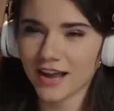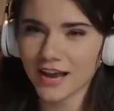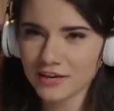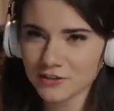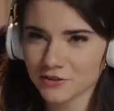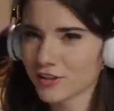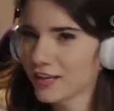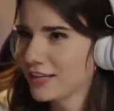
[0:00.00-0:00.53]

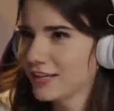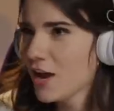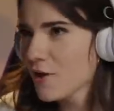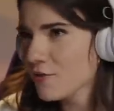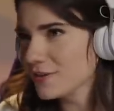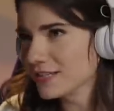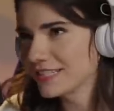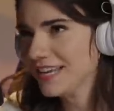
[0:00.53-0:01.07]
guys are like,
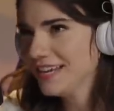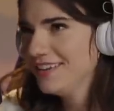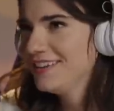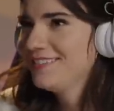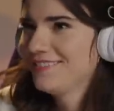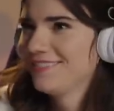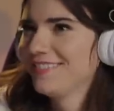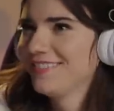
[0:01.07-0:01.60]
no,
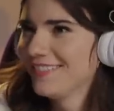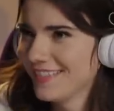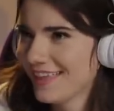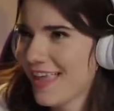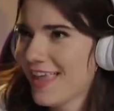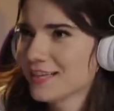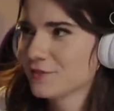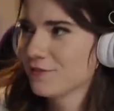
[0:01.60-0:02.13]
it's
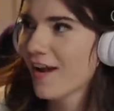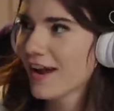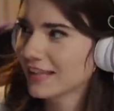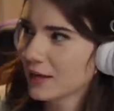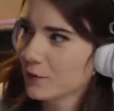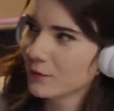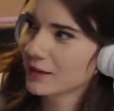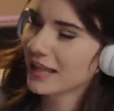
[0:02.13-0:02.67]
it's
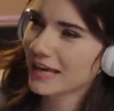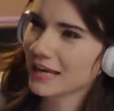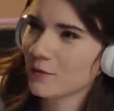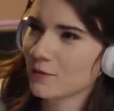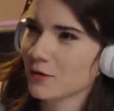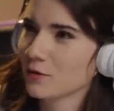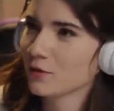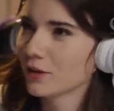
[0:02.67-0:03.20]
fine. Like, we like
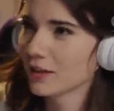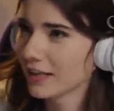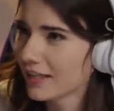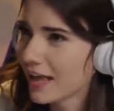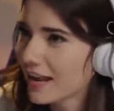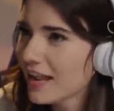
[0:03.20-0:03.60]
it when you look like